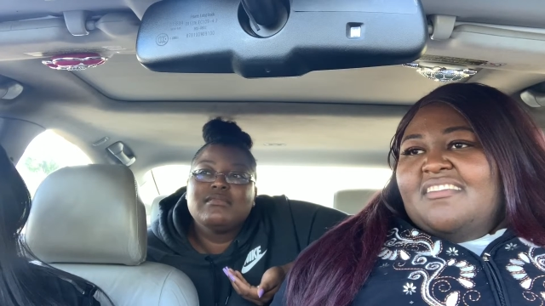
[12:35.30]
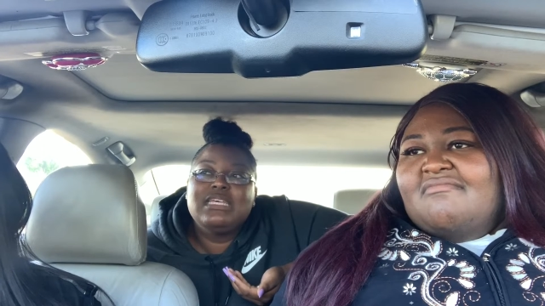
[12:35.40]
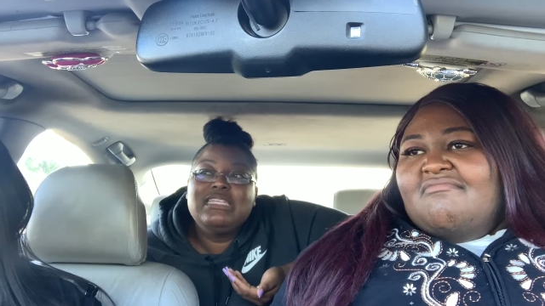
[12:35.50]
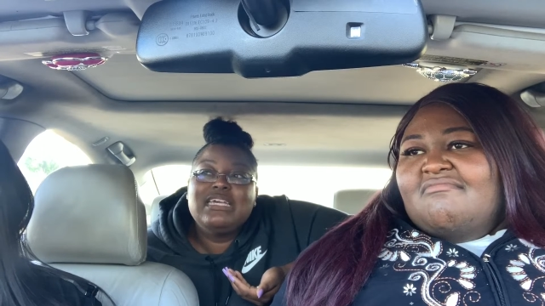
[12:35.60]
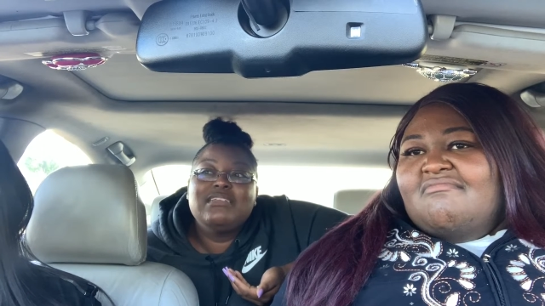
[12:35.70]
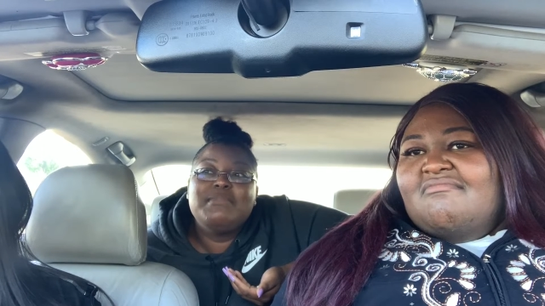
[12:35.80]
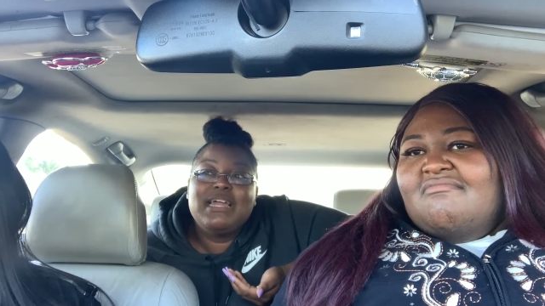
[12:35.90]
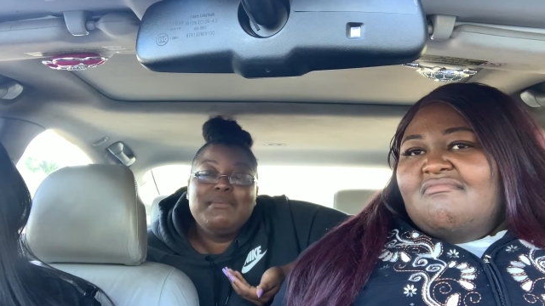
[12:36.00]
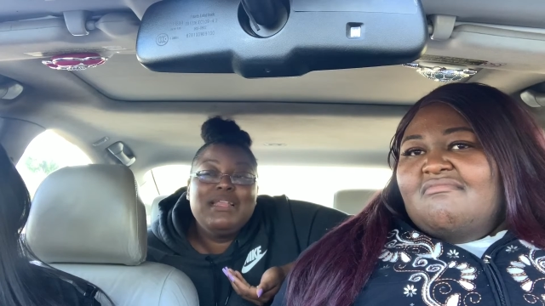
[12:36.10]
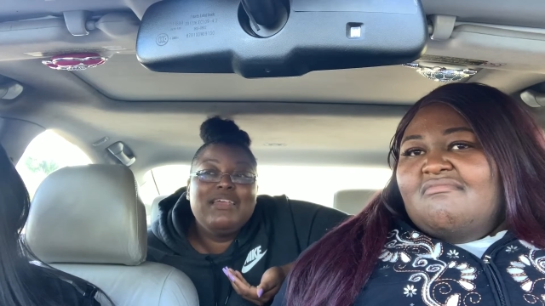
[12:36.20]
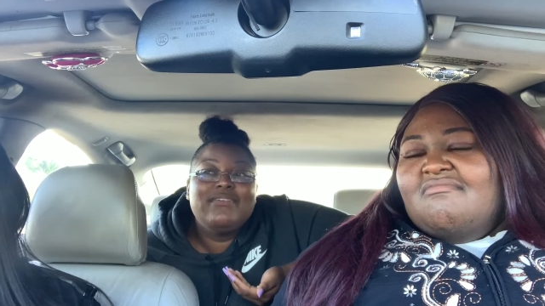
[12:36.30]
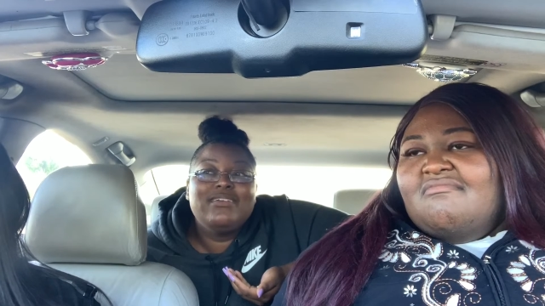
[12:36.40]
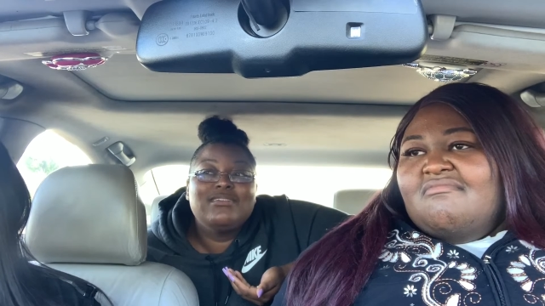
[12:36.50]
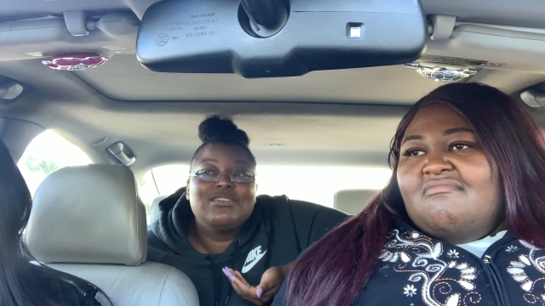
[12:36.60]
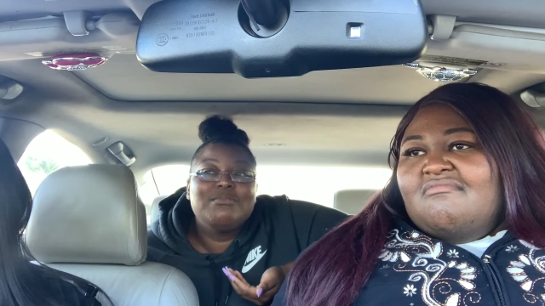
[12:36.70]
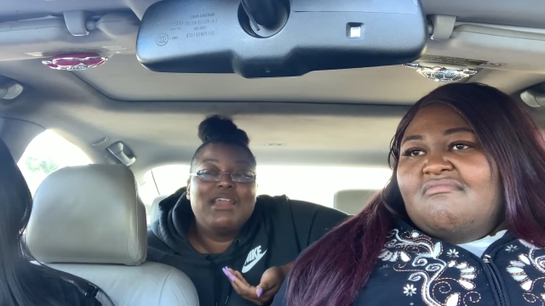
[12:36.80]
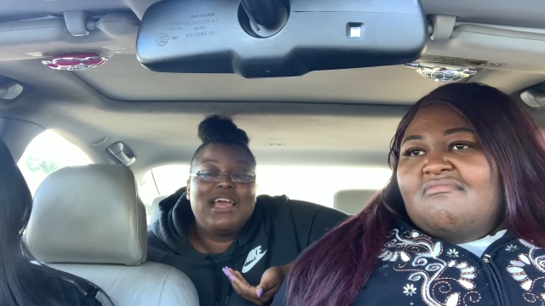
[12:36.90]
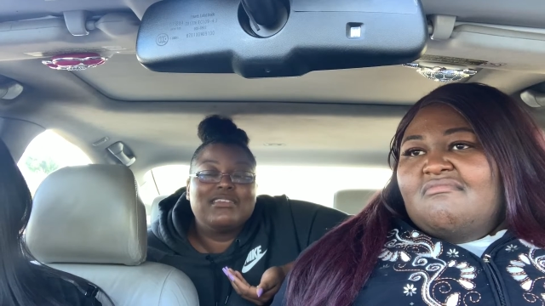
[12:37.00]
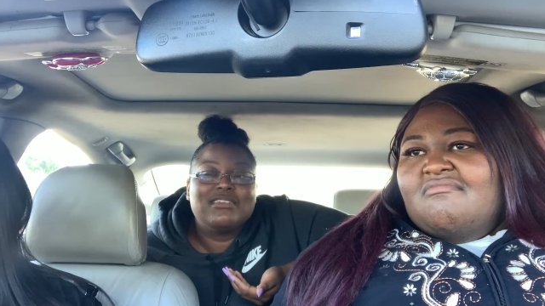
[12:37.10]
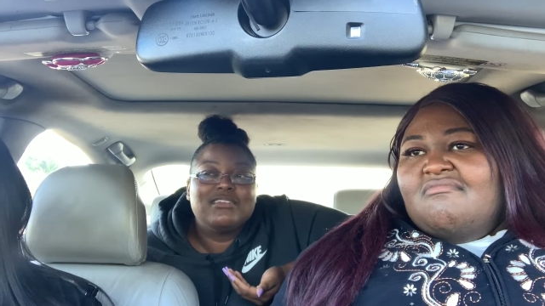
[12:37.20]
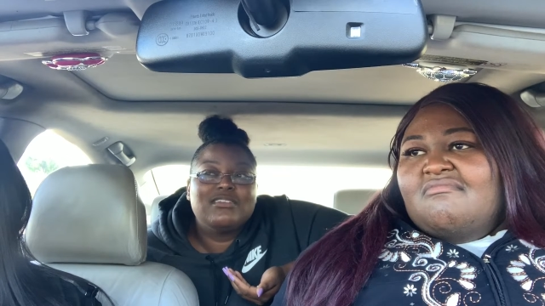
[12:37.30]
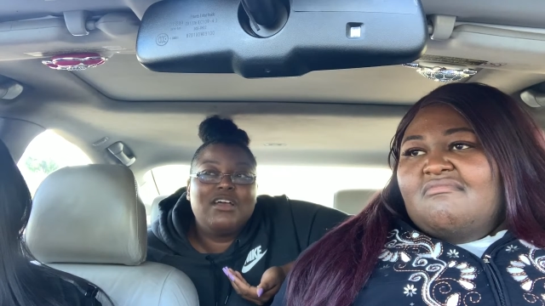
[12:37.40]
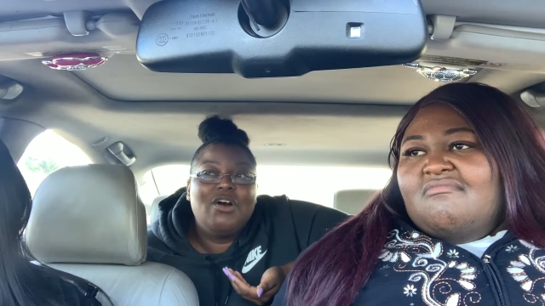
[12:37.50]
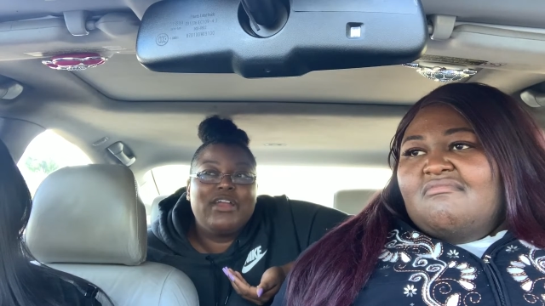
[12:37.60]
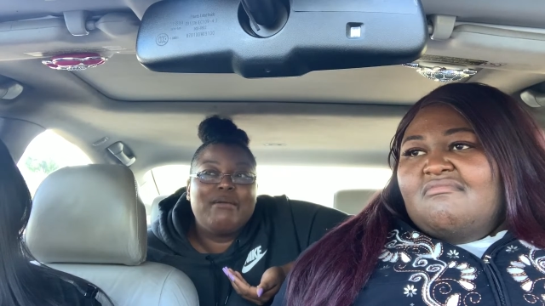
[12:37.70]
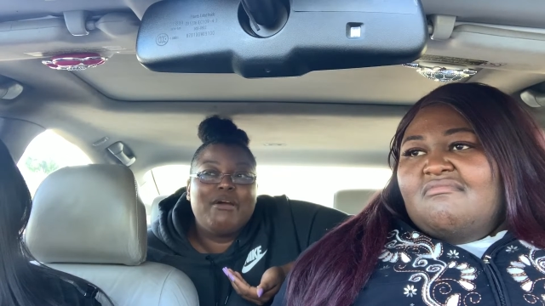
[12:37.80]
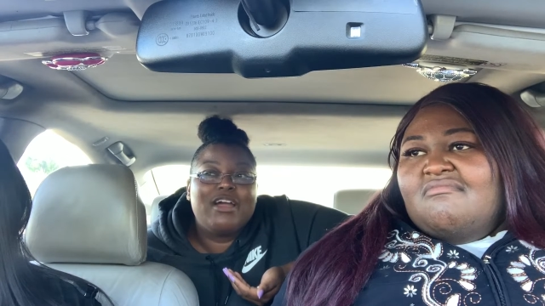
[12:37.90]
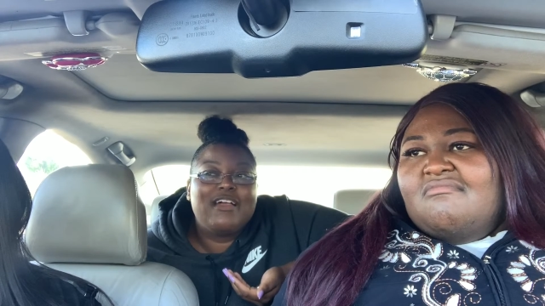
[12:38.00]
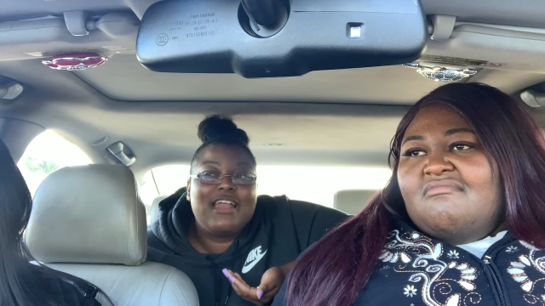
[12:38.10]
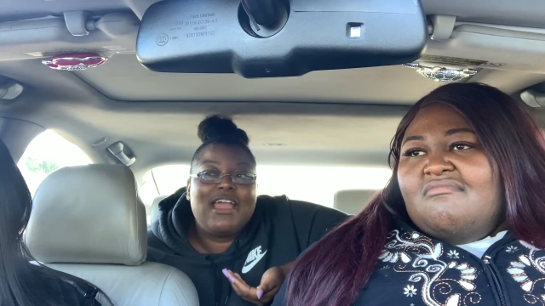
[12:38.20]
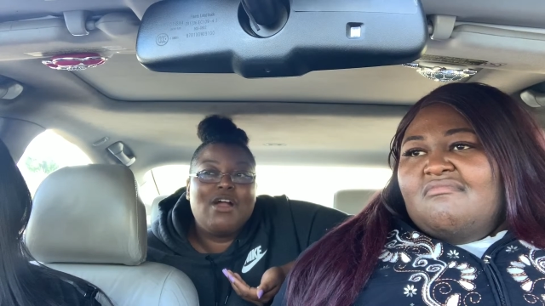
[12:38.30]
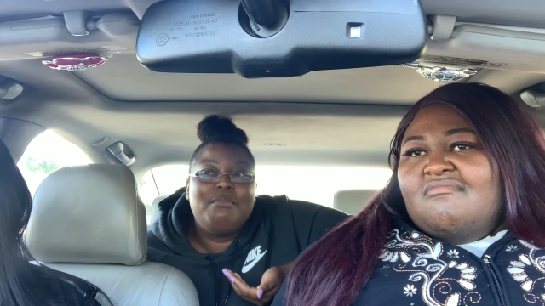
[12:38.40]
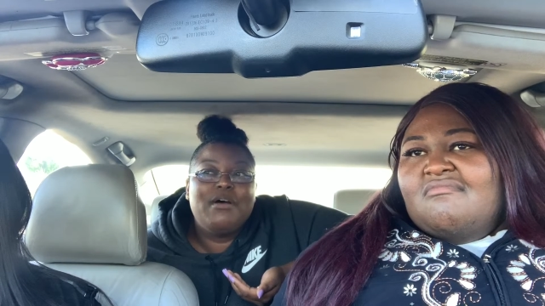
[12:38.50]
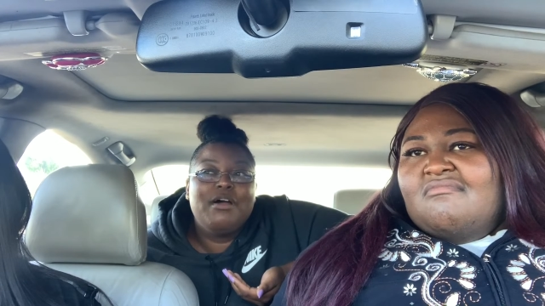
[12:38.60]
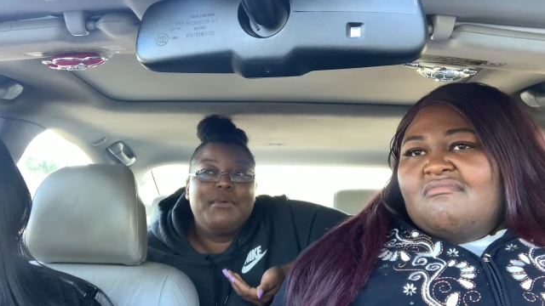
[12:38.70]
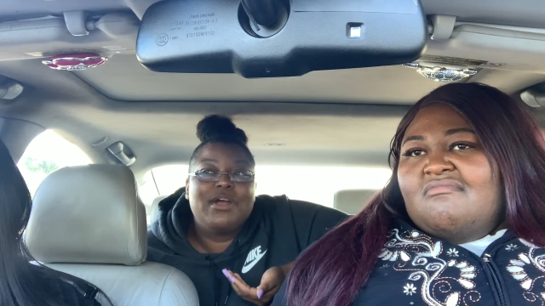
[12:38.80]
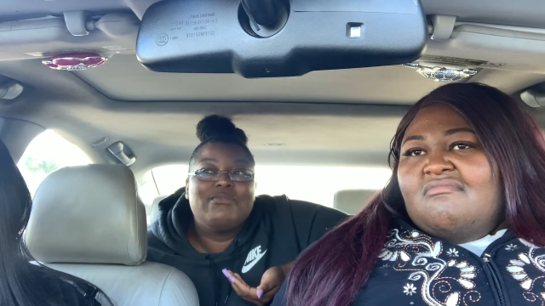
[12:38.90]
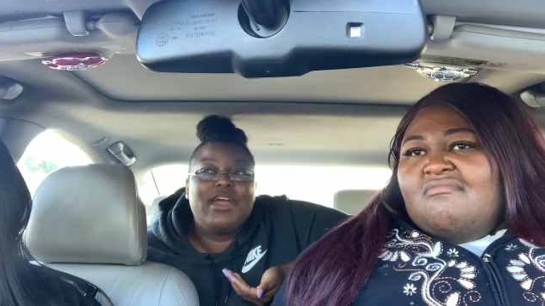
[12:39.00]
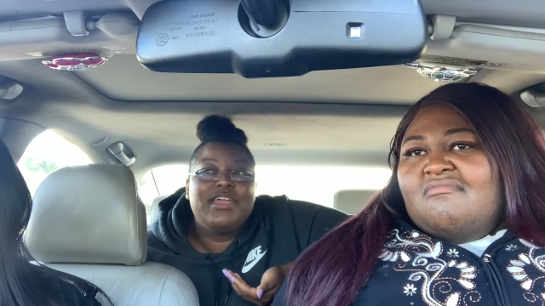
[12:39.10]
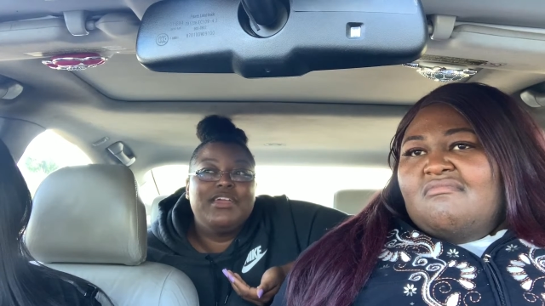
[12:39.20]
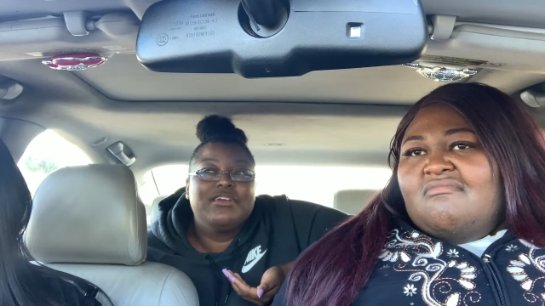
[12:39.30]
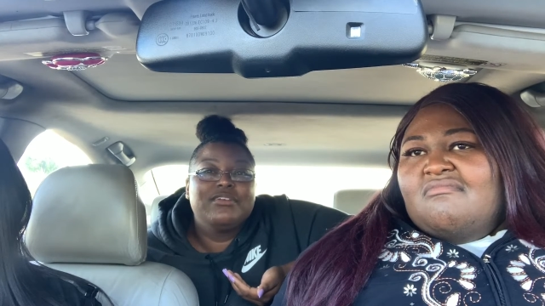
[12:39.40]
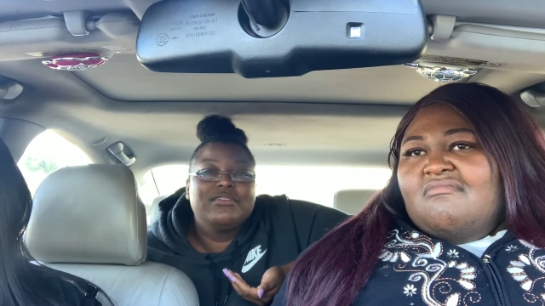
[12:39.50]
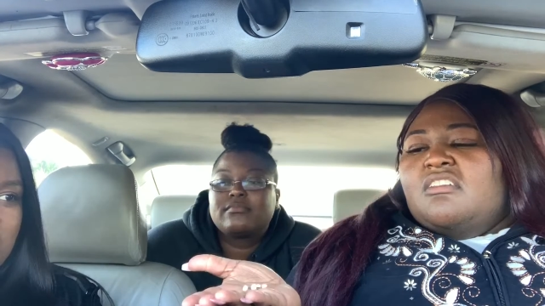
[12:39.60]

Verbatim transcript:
Speaker 1: We leaving stupid asses. Whole damn parking lot and they go park right here.